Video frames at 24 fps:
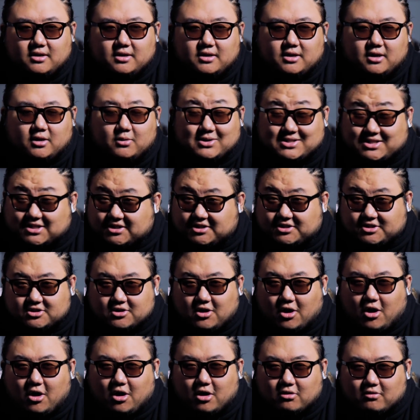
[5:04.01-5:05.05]
You know, it's a
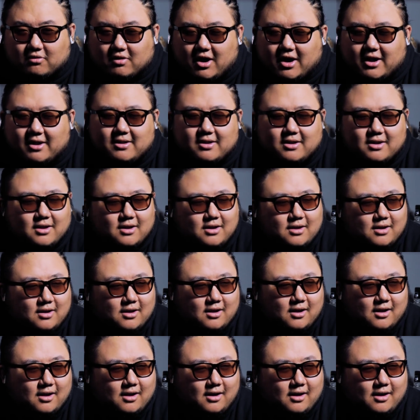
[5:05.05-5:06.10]
song, right?
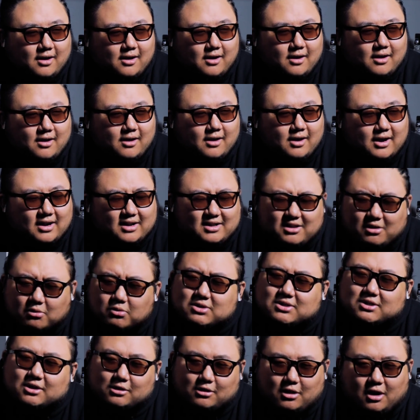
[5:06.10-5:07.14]
And there
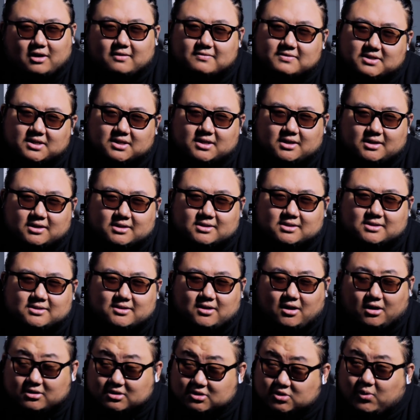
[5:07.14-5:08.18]
was a lot of singing in the song.